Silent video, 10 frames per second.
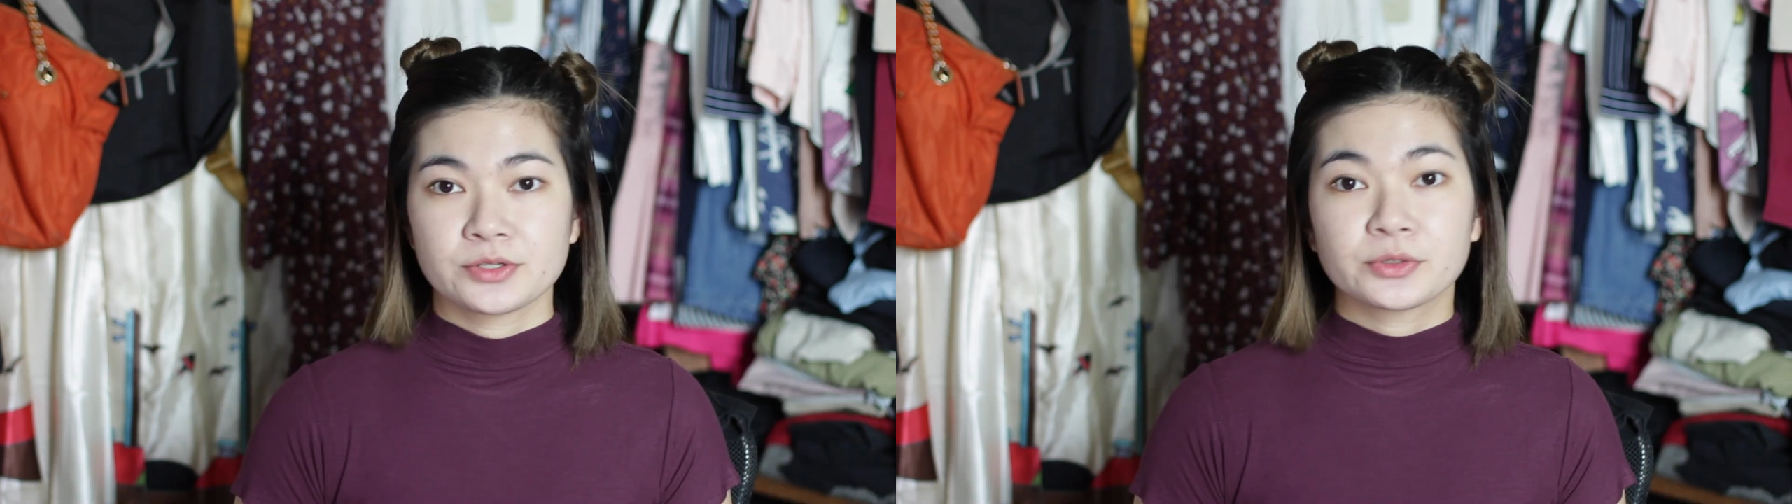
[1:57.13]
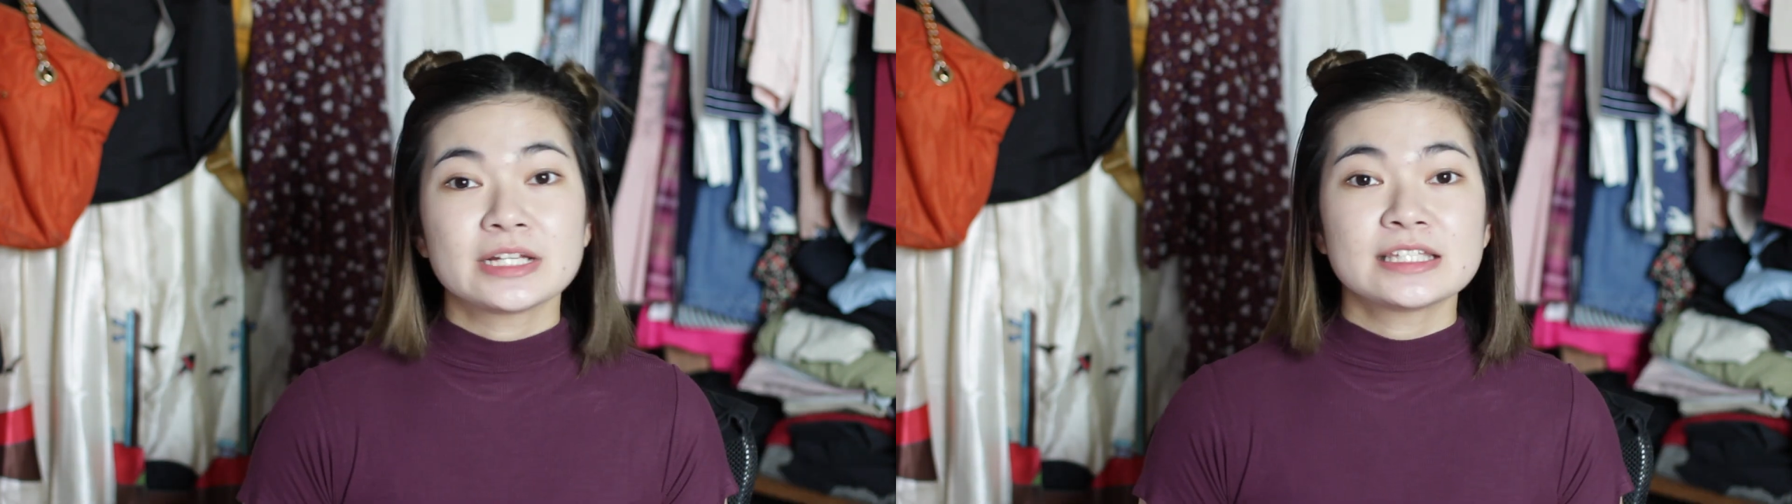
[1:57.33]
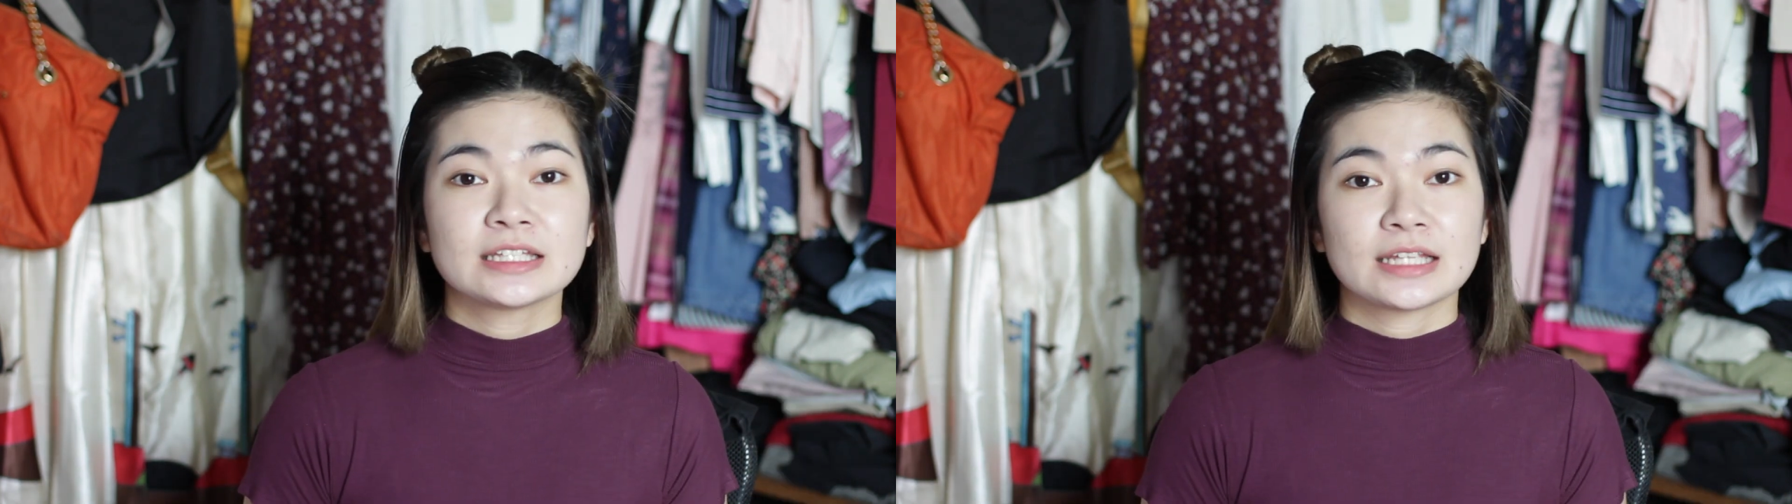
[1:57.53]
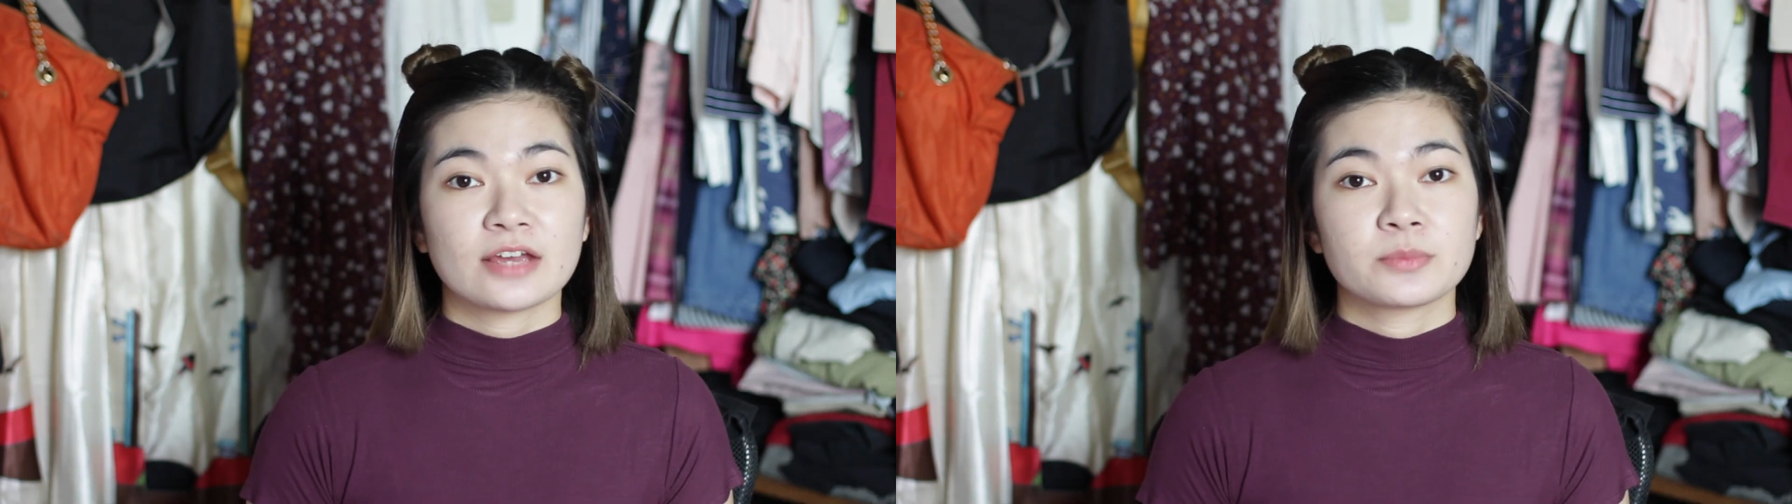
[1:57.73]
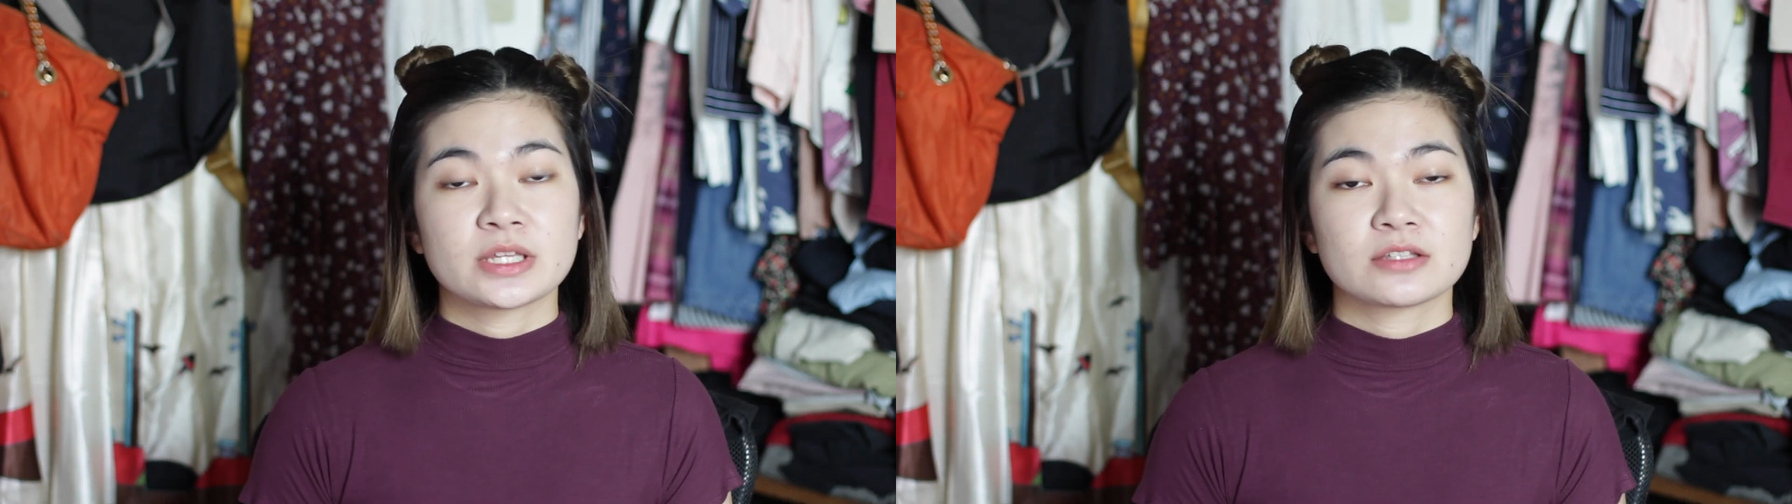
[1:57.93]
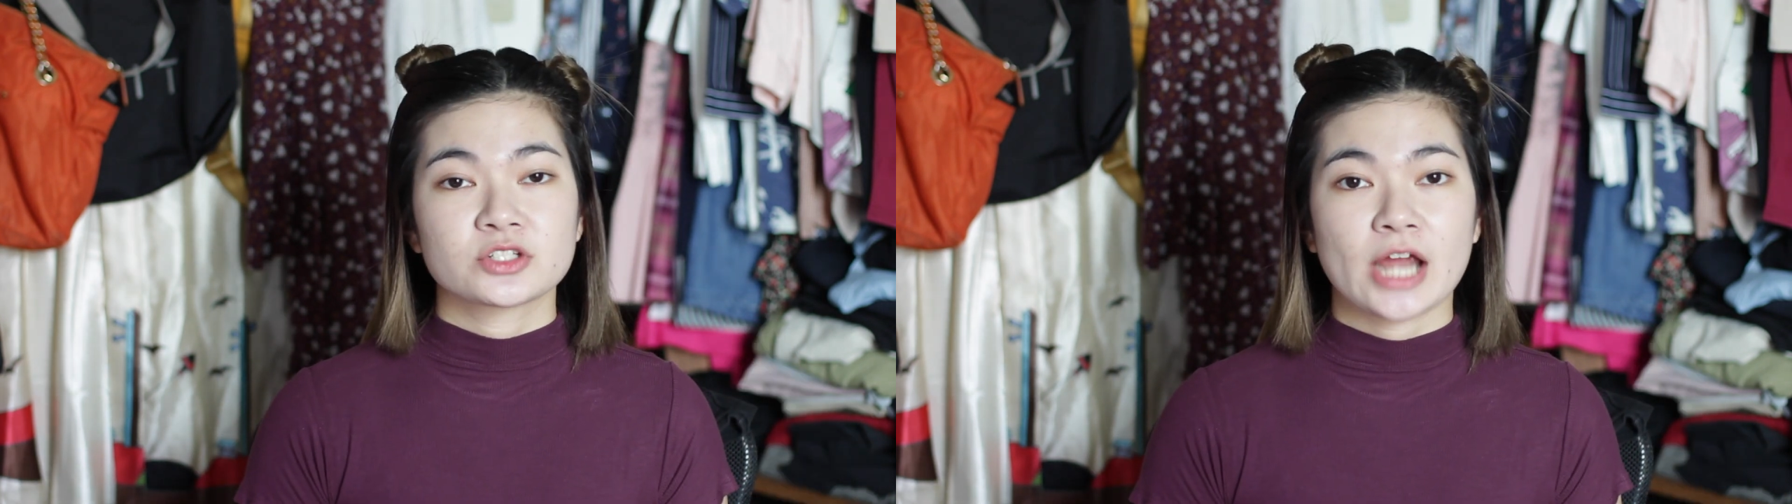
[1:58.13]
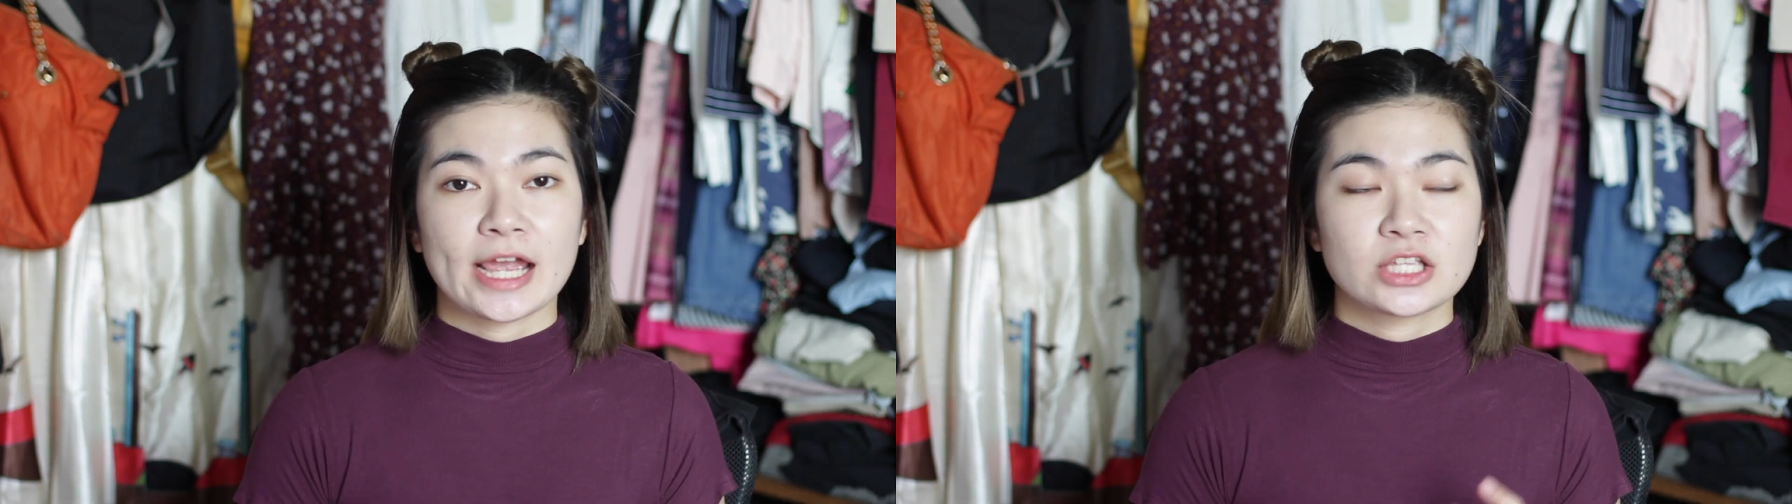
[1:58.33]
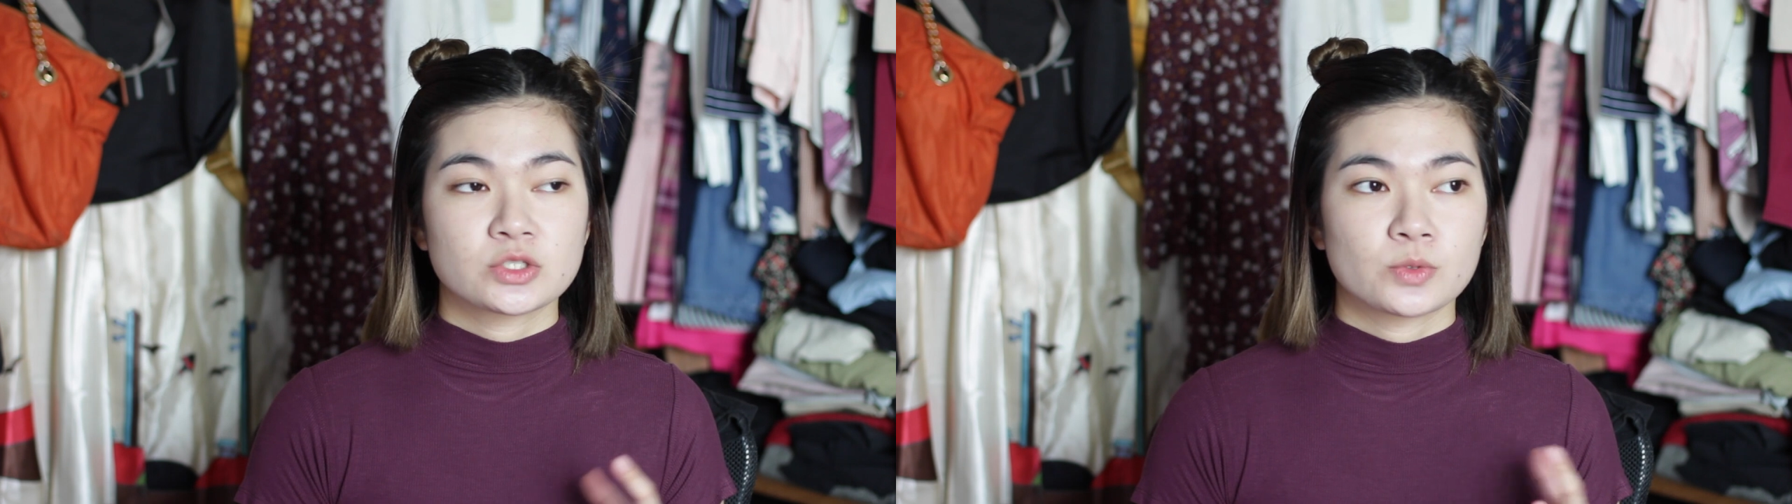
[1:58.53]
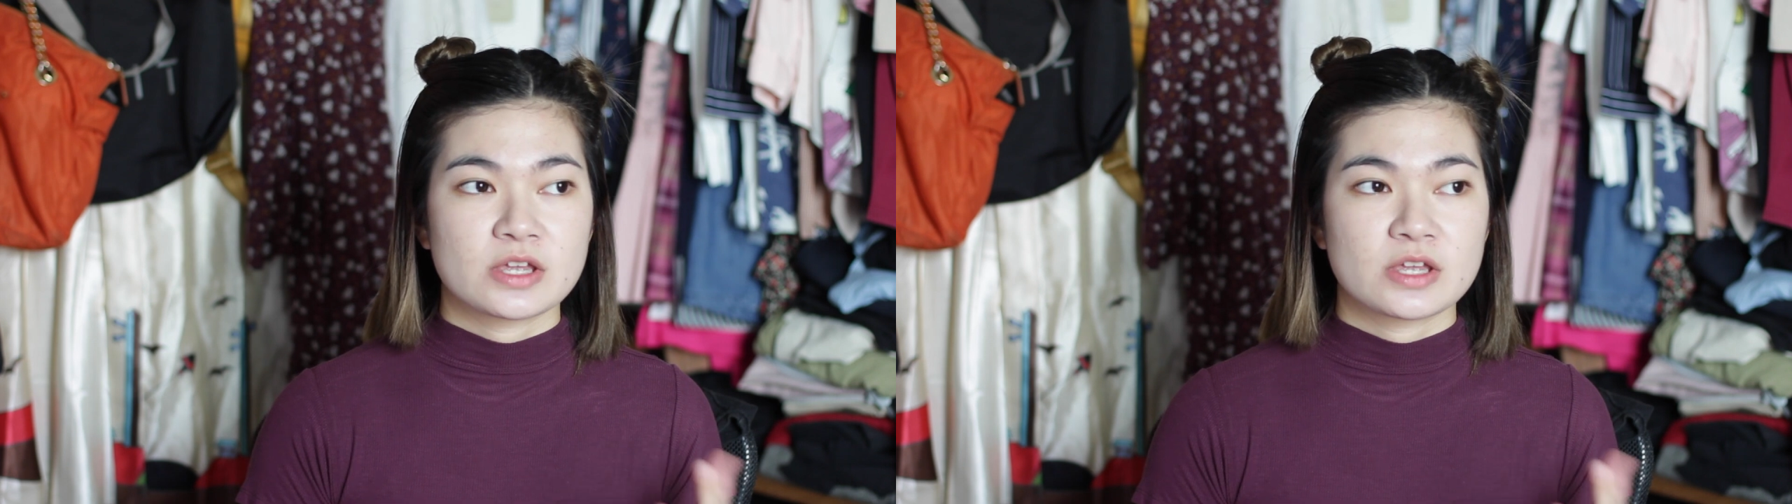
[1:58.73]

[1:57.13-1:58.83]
So recently I've been trying to